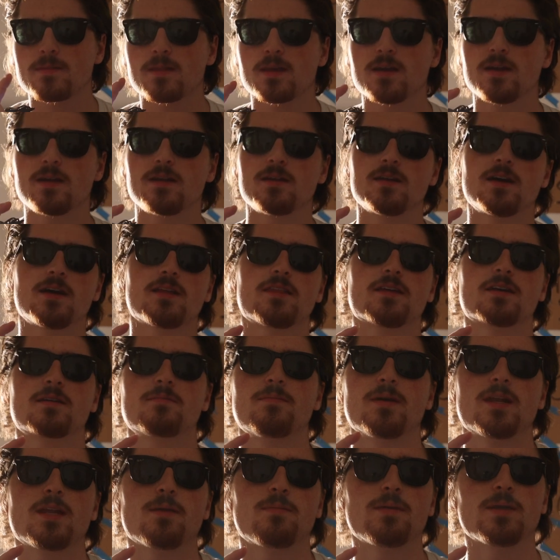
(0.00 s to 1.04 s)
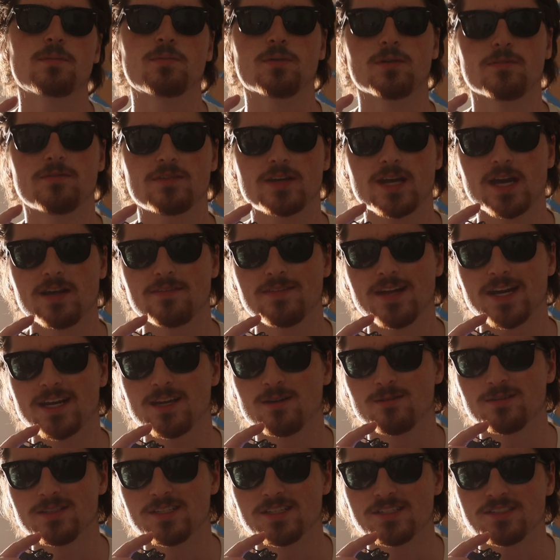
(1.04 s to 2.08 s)
And I think many people have kind of
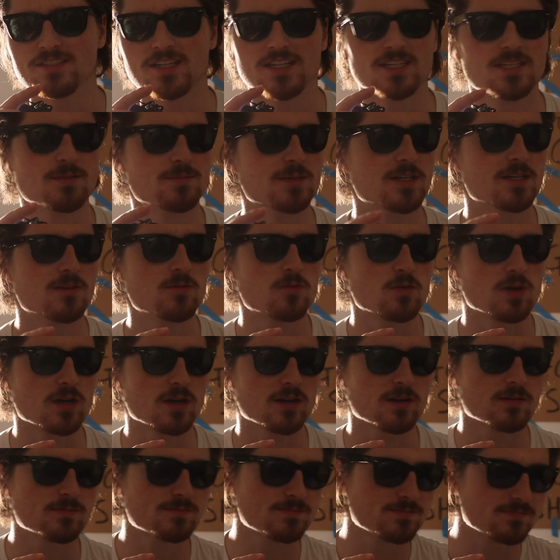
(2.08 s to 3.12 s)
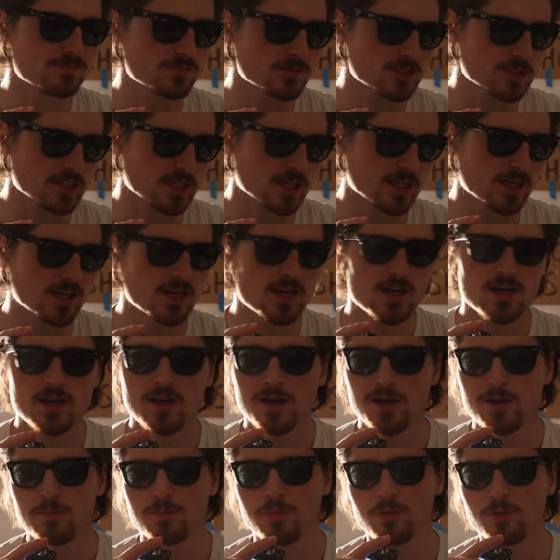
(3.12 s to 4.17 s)
echoed this sentiment where they're like,
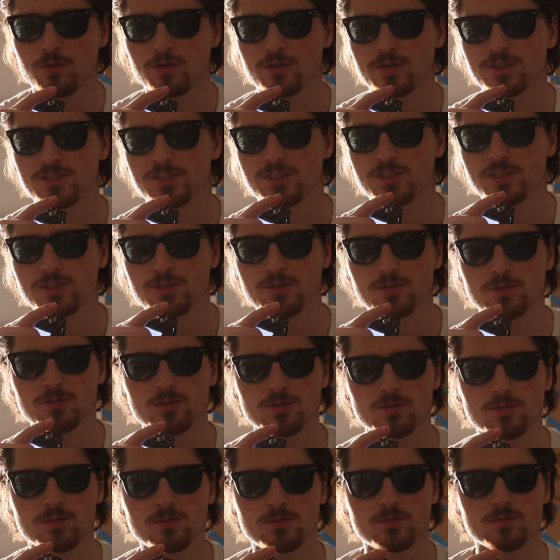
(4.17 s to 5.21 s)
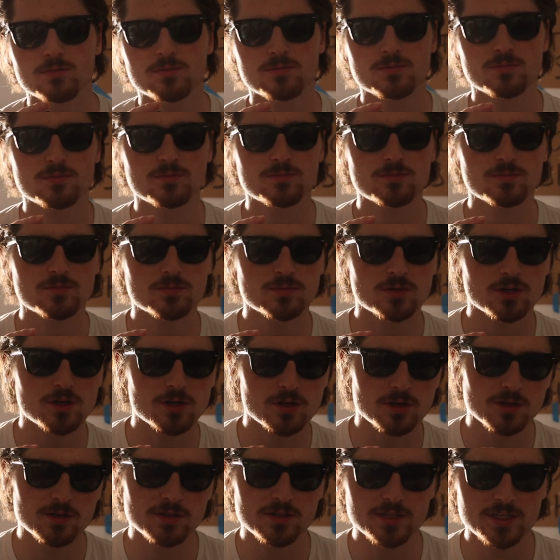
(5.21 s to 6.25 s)
born too
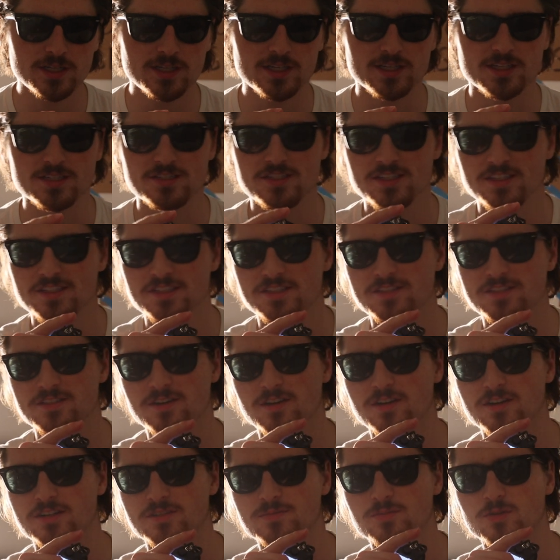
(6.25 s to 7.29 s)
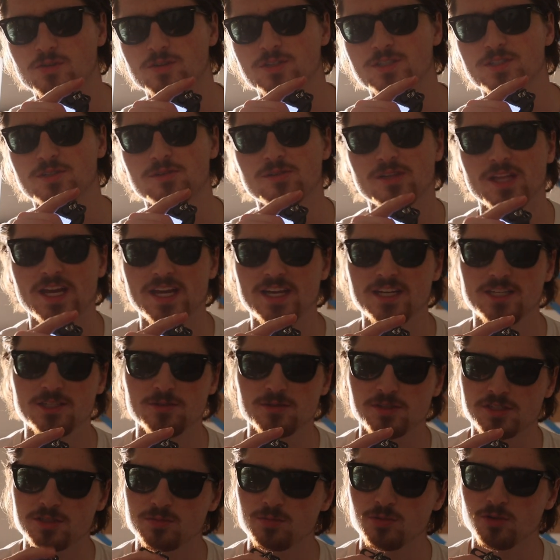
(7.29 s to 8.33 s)
early to see the stars, born too late to
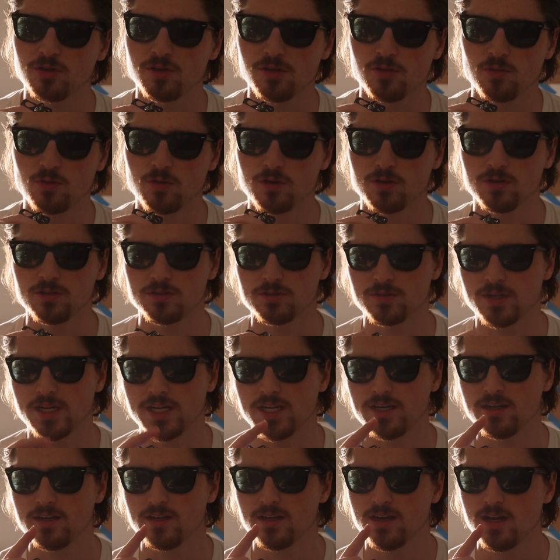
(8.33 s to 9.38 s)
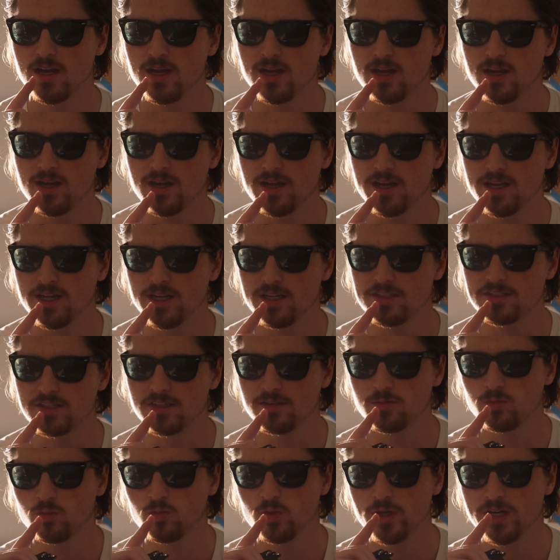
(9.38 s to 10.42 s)
explore the world, right? It's a
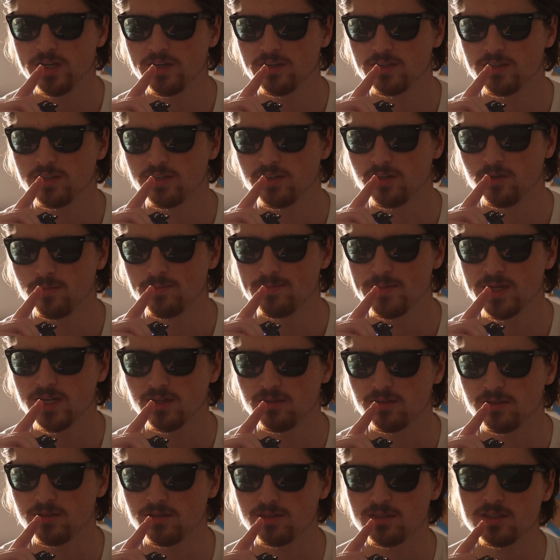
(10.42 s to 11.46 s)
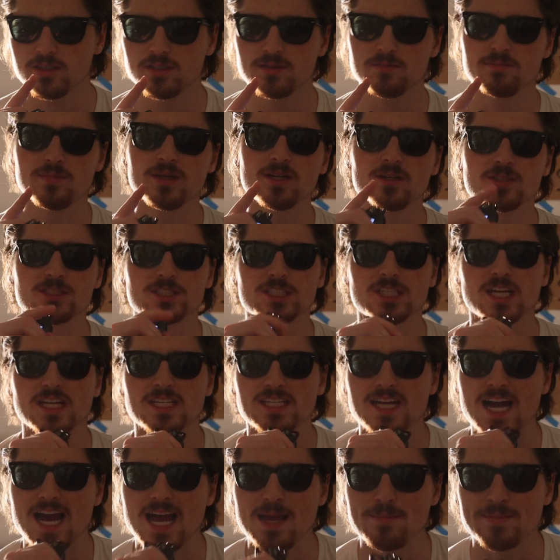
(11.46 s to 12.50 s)
weird little middle
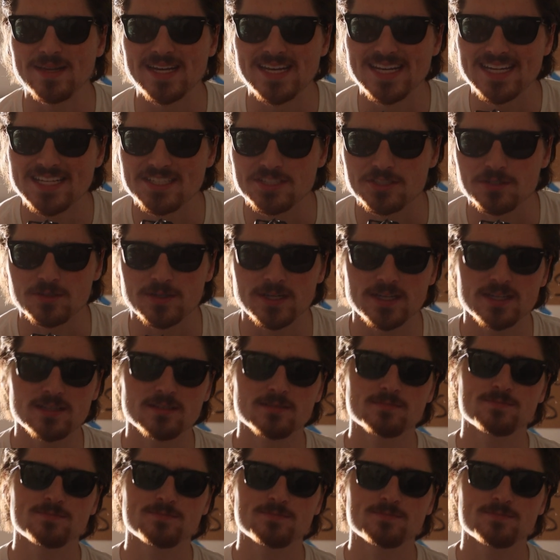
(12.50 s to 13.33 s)
time in history.